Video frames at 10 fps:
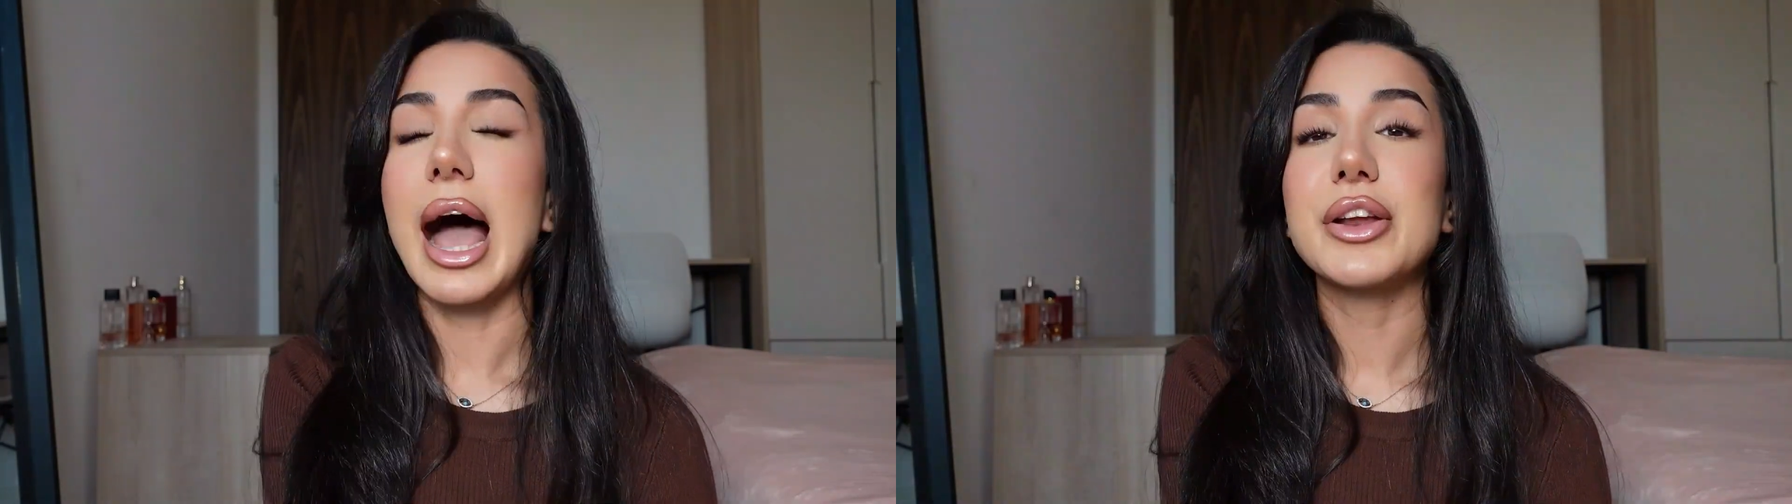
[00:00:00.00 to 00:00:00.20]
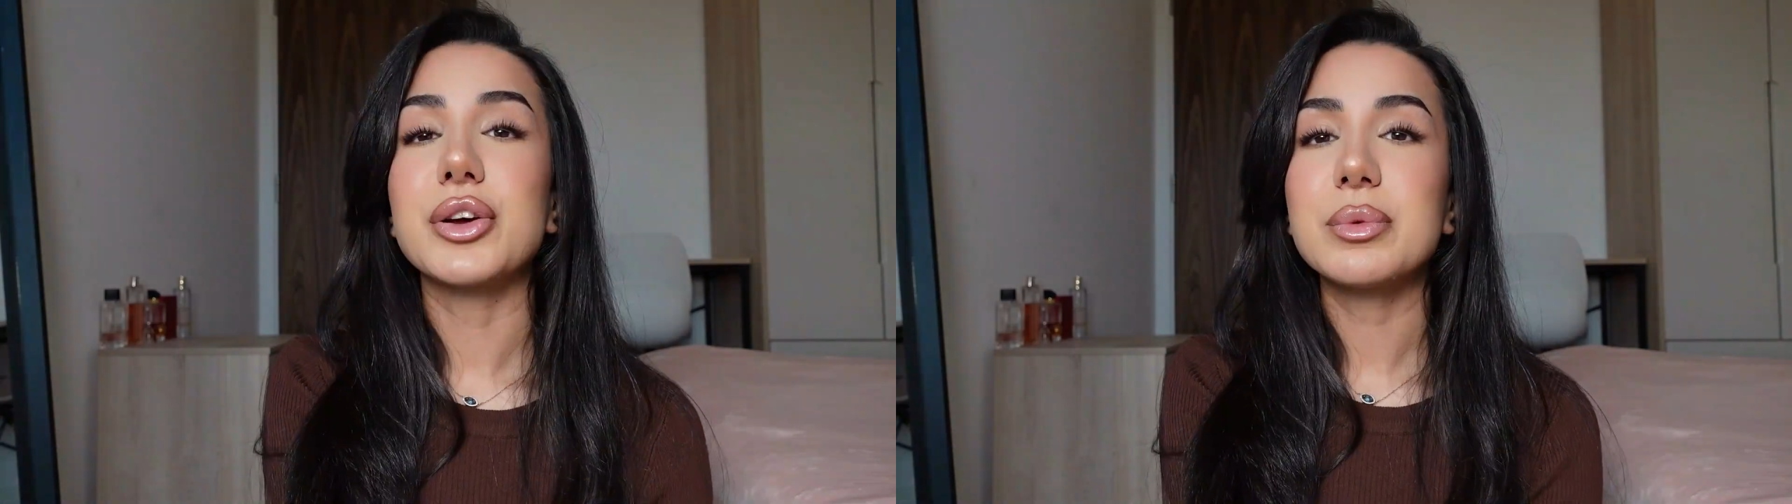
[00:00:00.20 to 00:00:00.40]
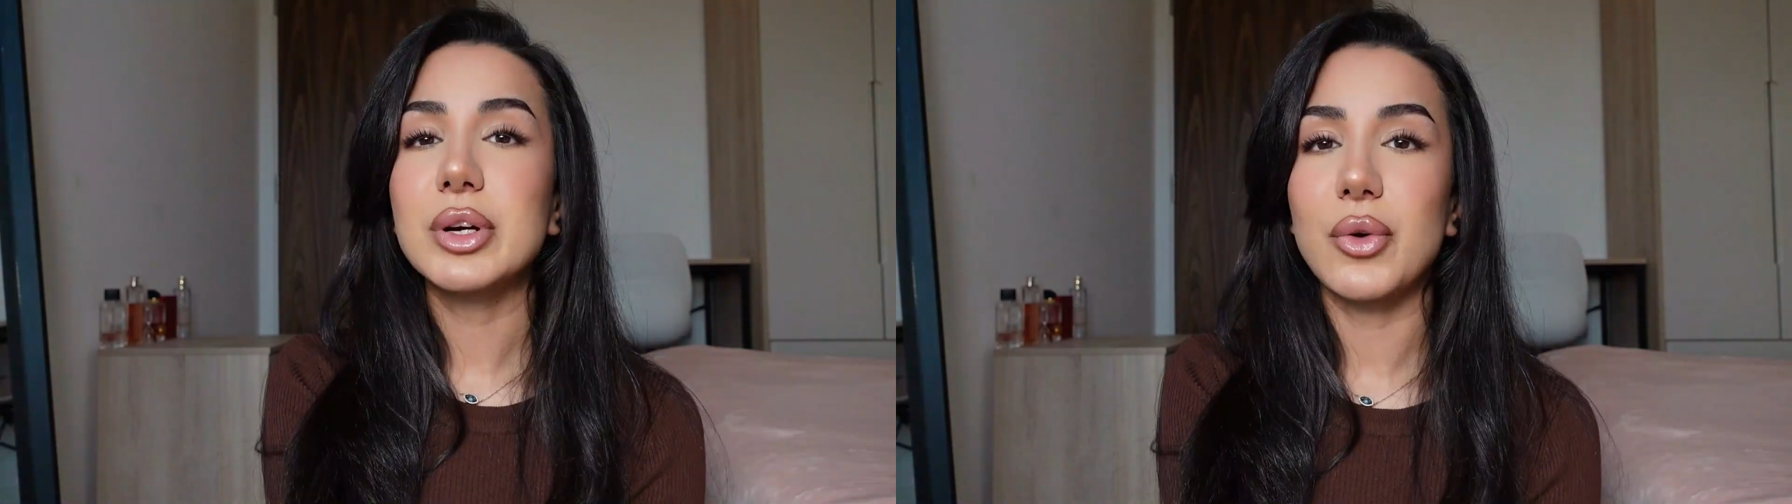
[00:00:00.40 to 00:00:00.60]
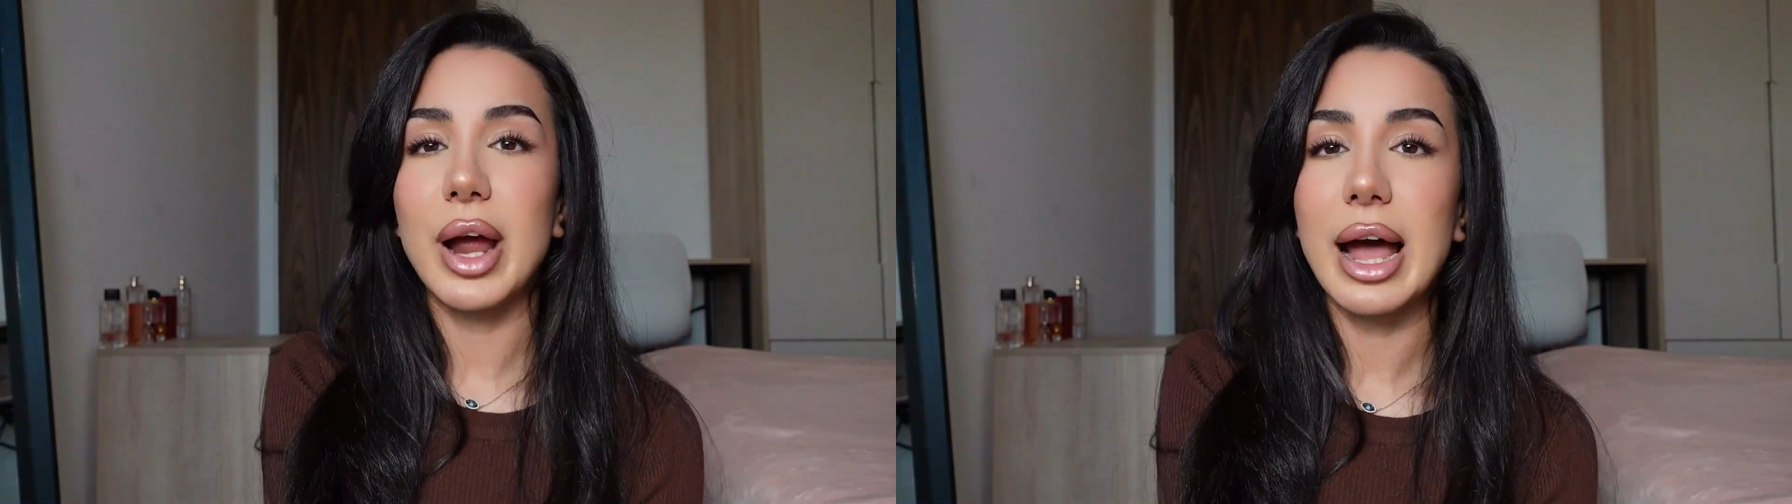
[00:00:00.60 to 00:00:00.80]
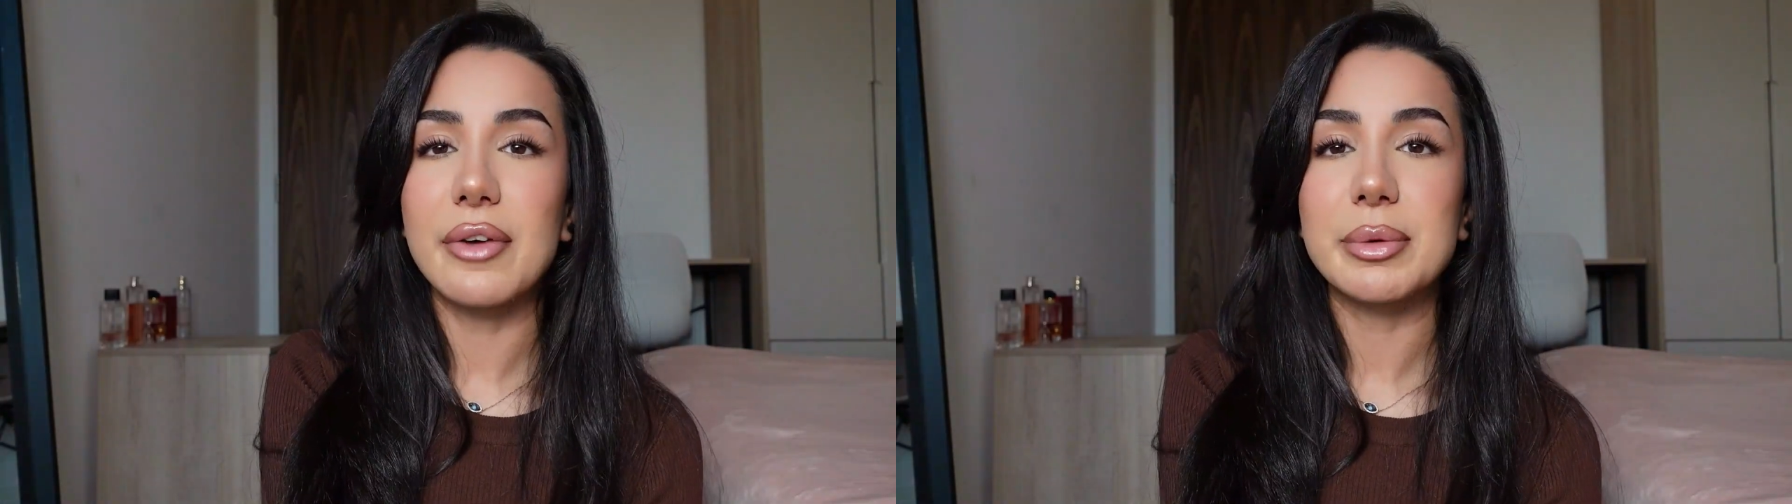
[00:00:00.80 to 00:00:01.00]
I don't regret
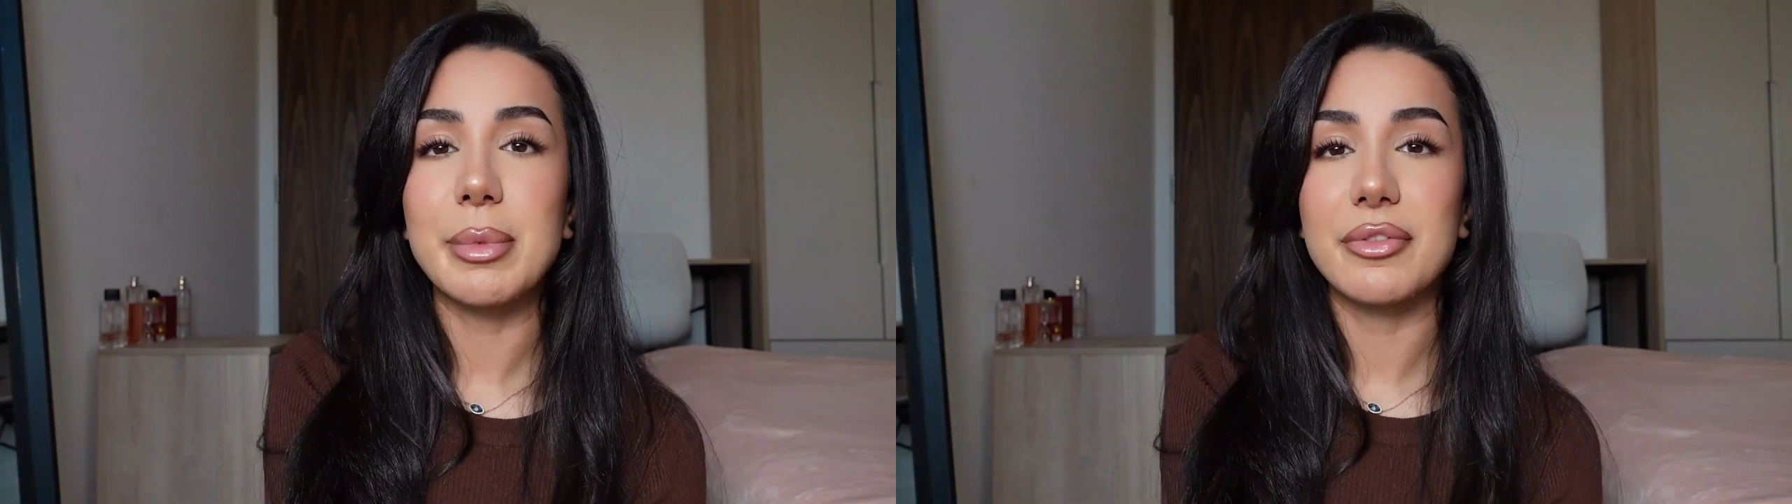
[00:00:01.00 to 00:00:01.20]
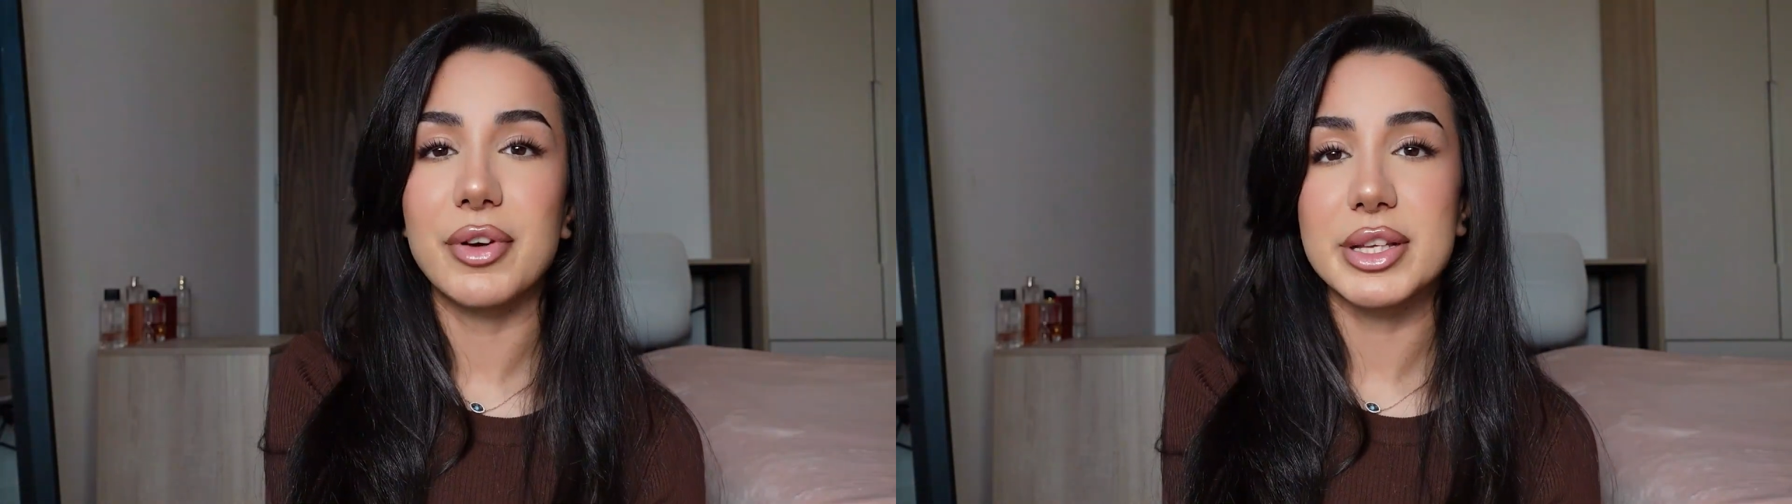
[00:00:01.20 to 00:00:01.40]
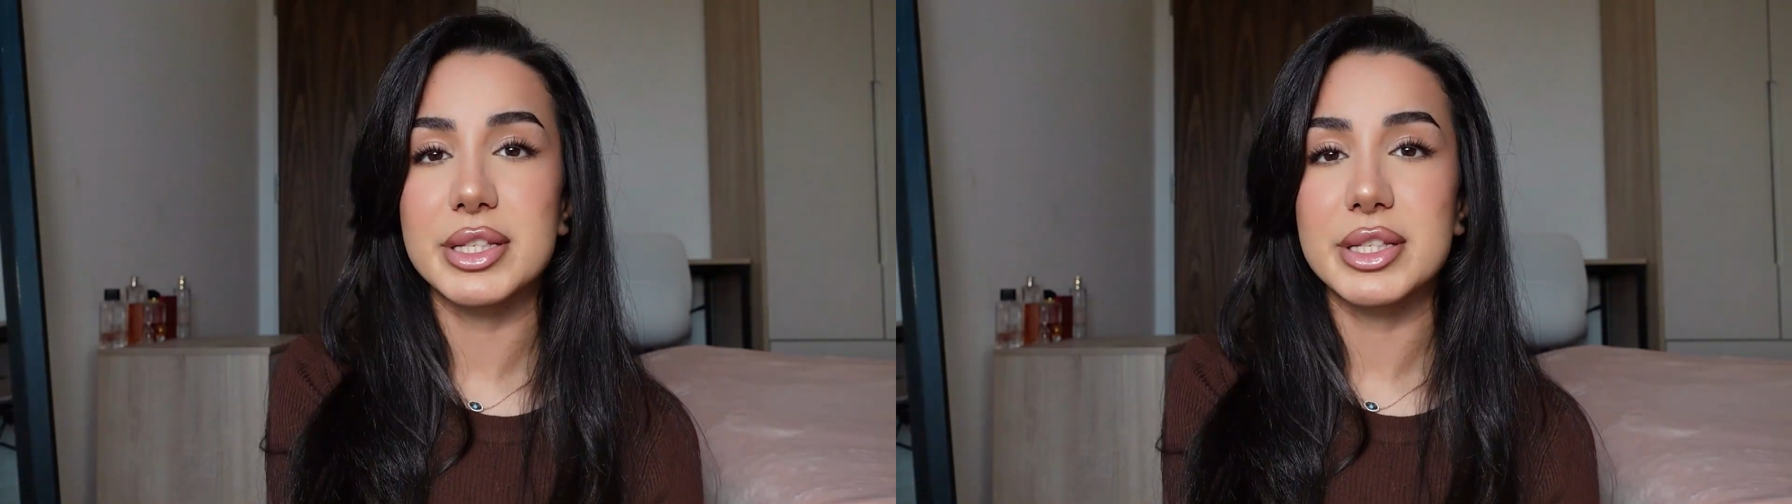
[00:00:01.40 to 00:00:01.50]
having my first